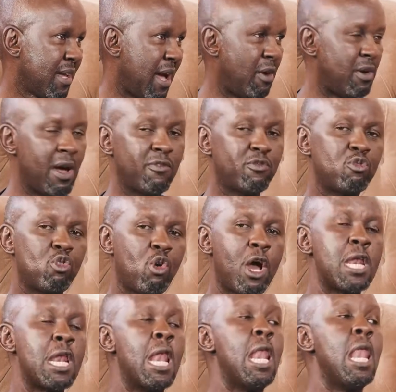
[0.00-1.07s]
I would have to go
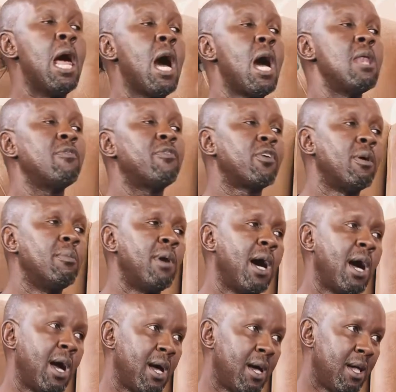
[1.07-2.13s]
and learn from
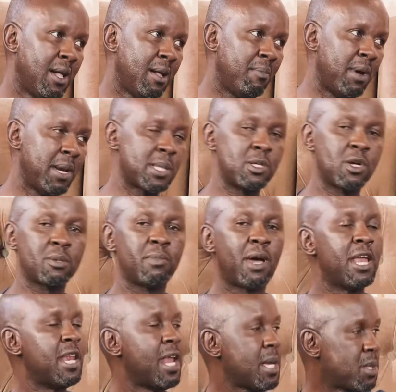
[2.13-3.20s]
her. But it's not
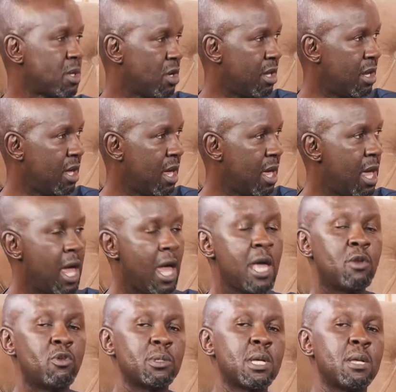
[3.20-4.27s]
my natural.
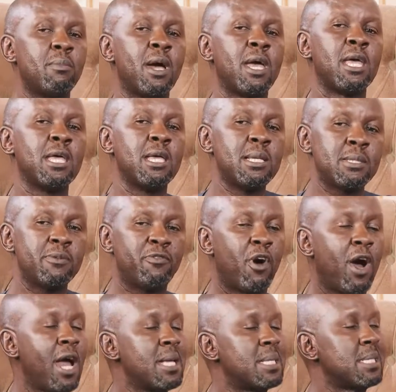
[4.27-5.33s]
It wasn't my ease.
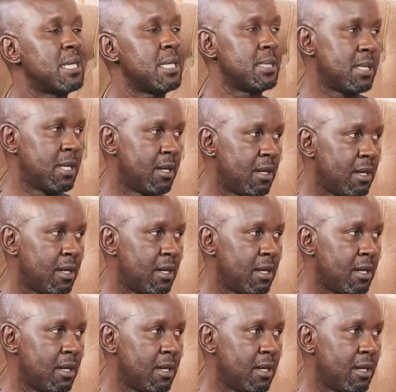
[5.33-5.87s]
For her, it's easy.